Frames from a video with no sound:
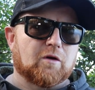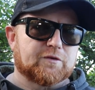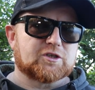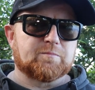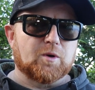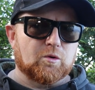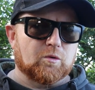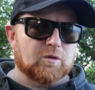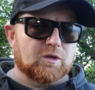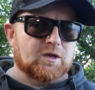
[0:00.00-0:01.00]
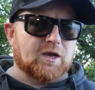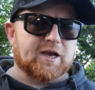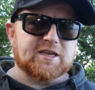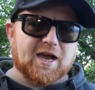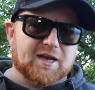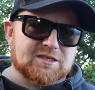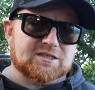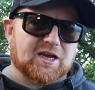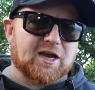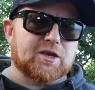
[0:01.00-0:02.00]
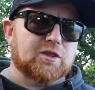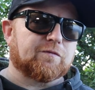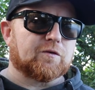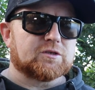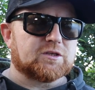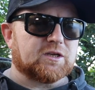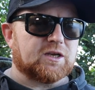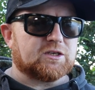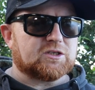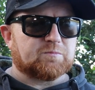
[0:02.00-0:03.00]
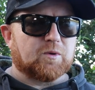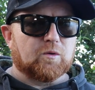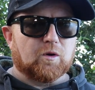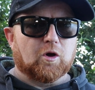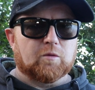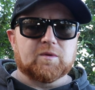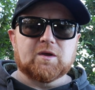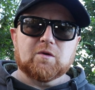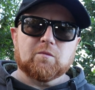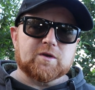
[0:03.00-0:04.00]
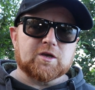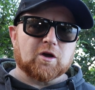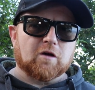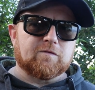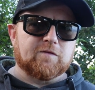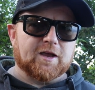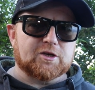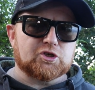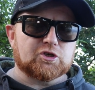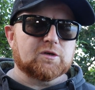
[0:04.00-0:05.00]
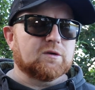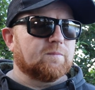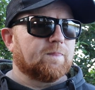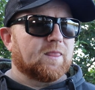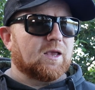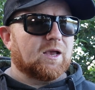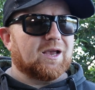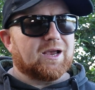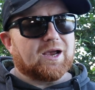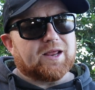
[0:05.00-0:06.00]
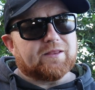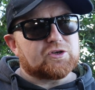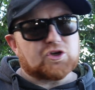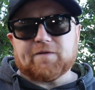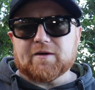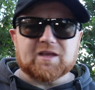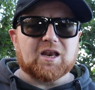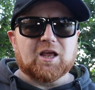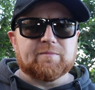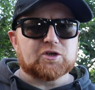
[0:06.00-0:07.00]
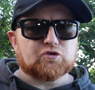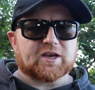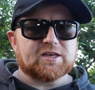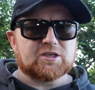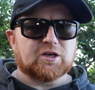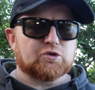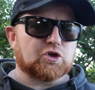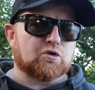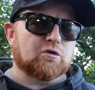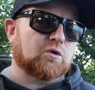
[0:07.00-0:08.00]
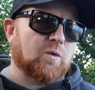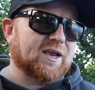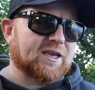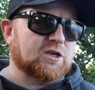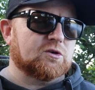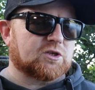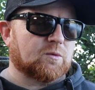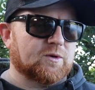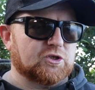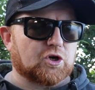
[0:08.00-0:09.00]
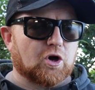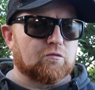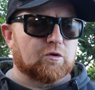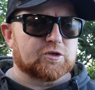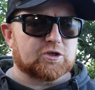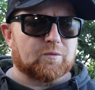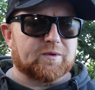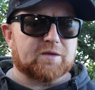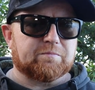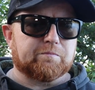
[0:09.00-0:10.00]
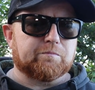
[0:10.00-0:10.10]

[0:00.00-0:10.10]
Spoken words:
of the spool, and you had to tighten the front of the spool up when you got a fish. She found that a little bit tricky to do. She couldn't quite get used to it when she got a run. So with a